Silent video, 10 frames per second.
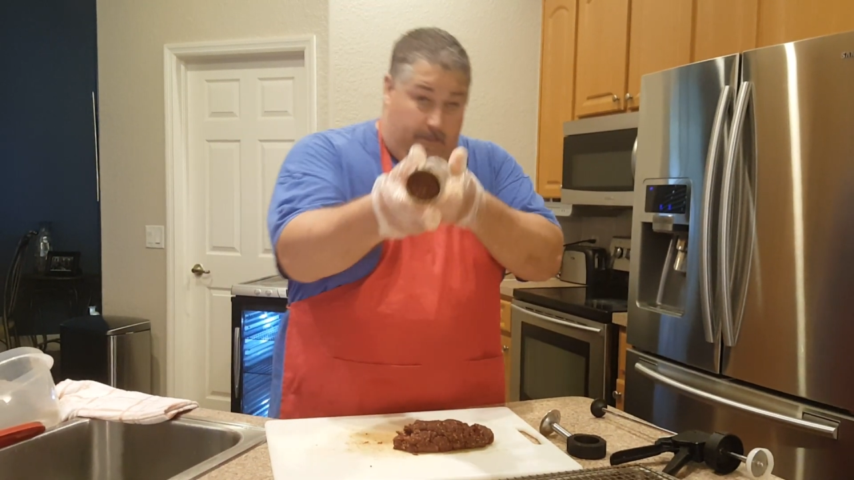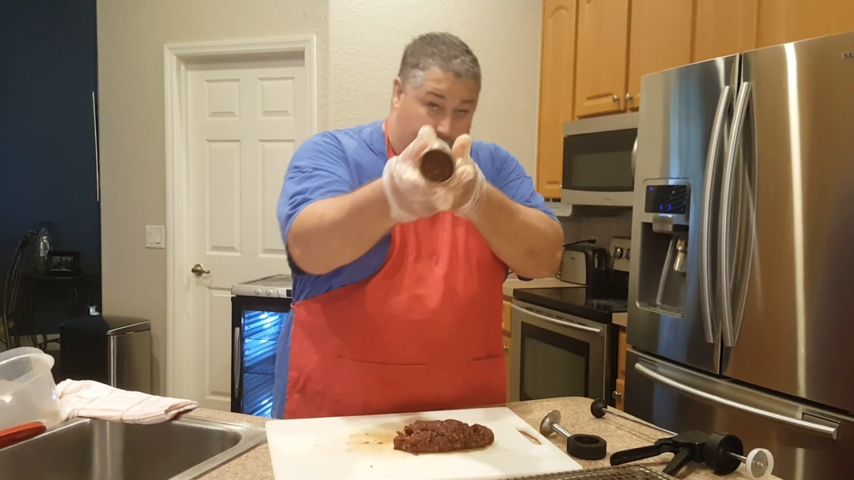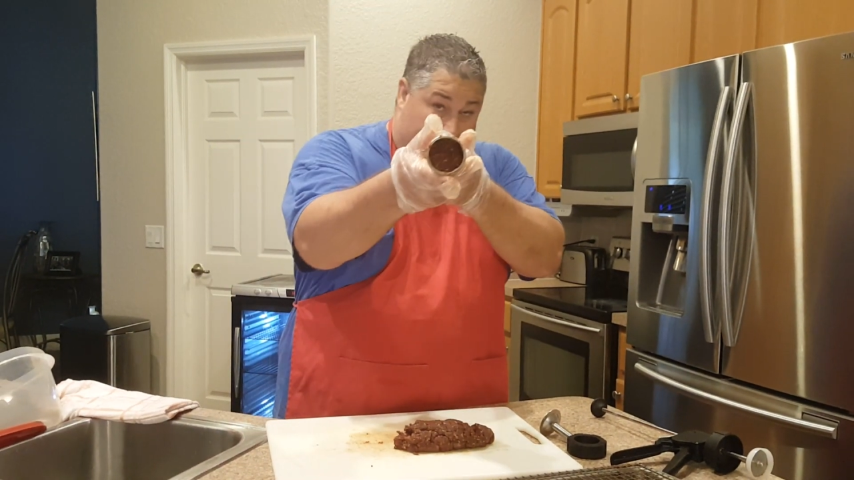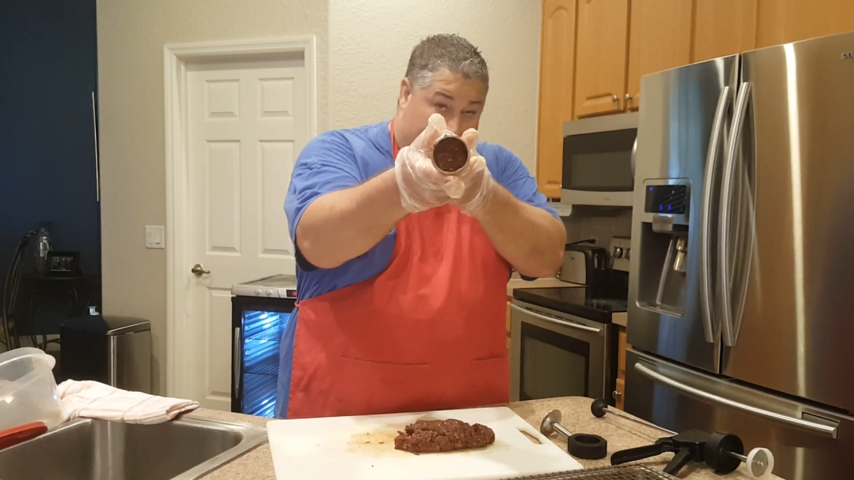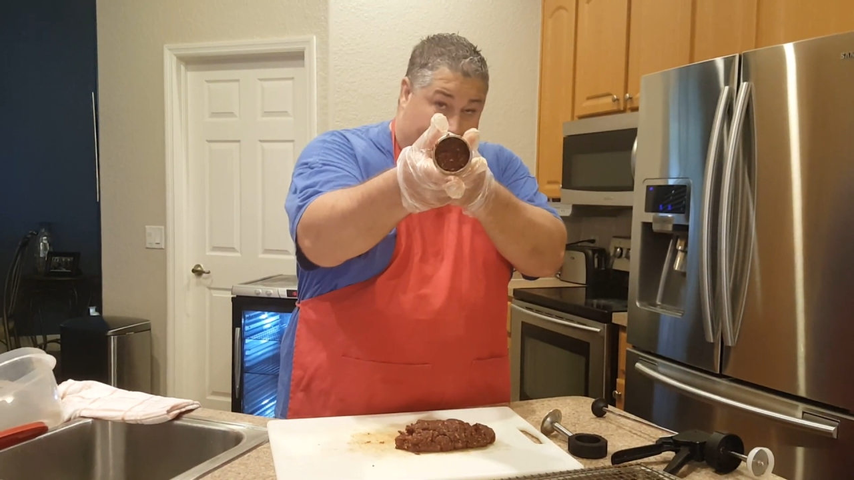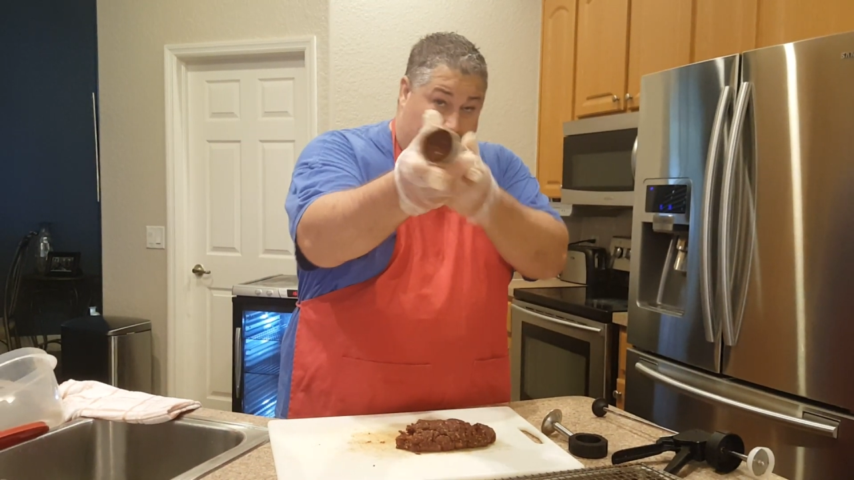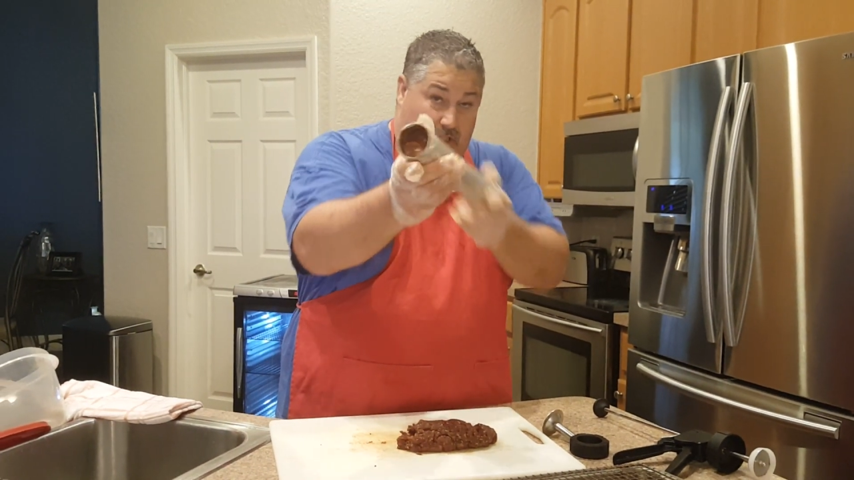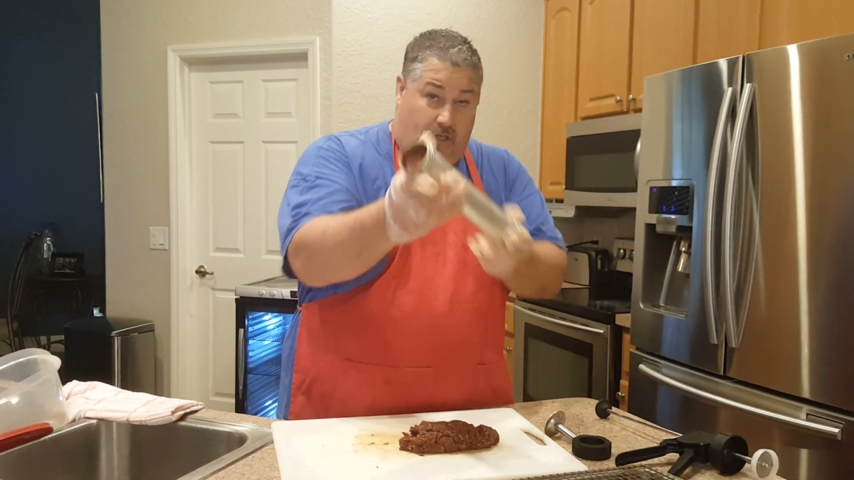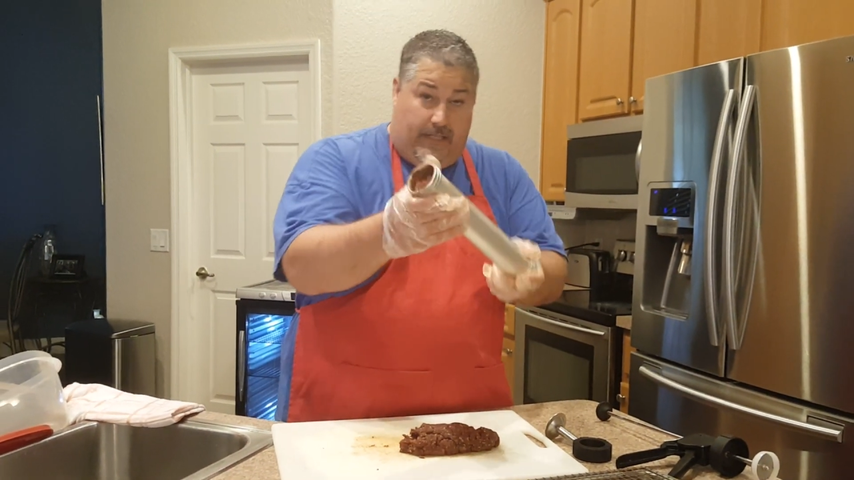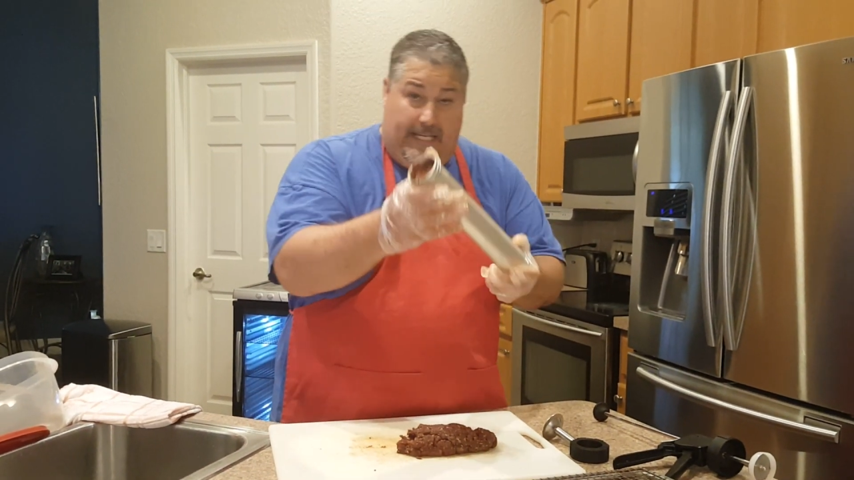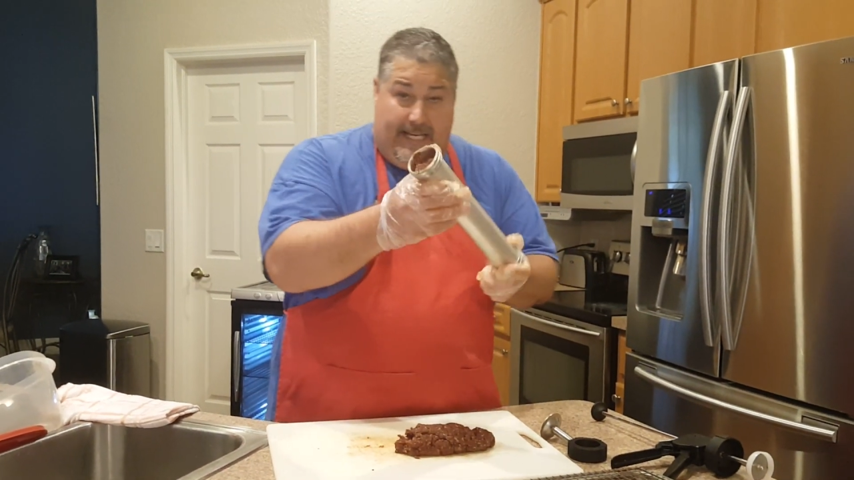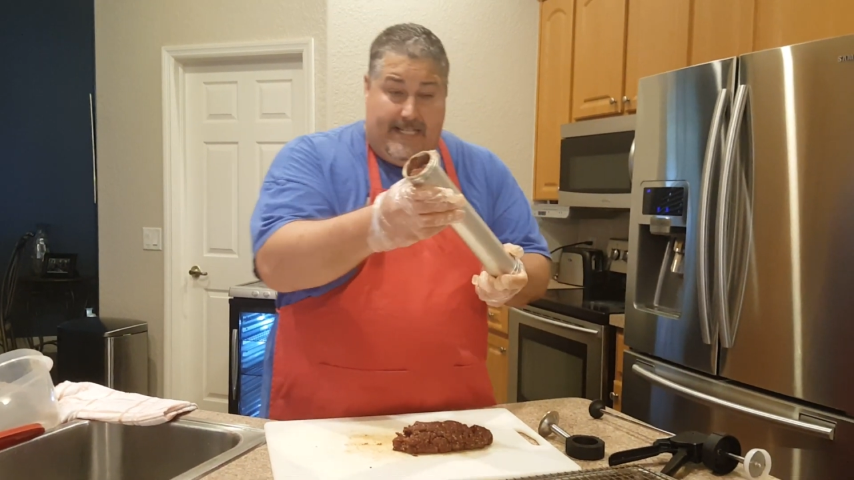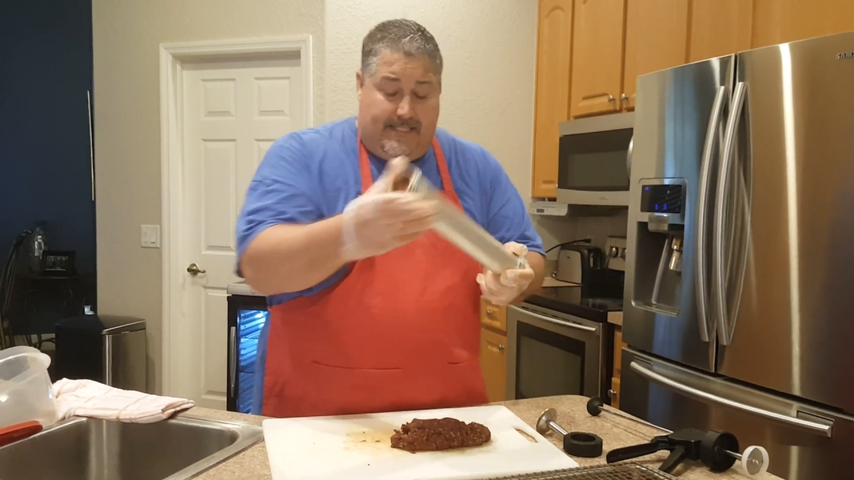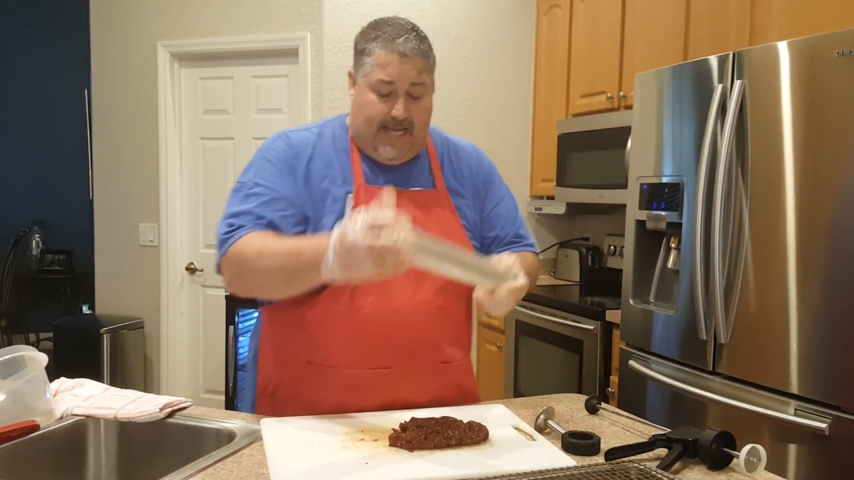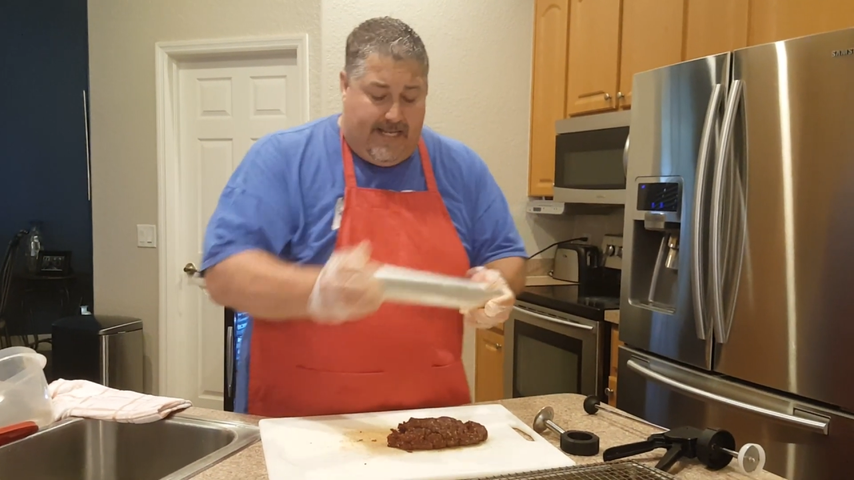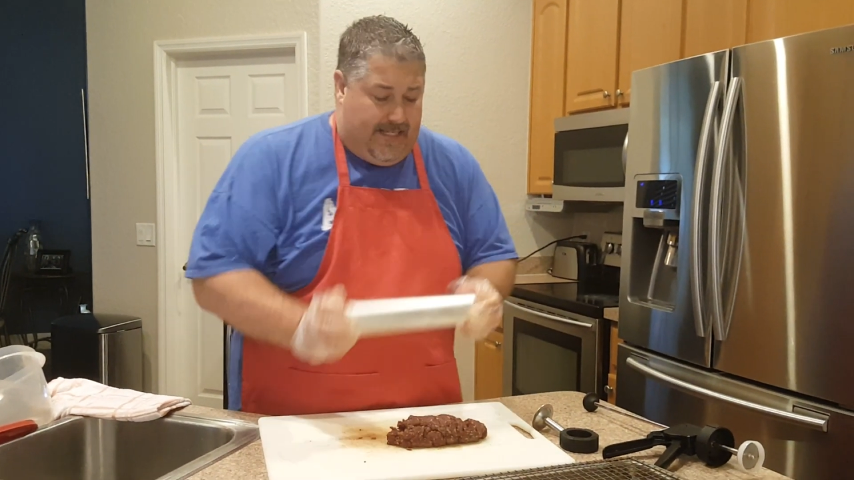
But I got the jerky inside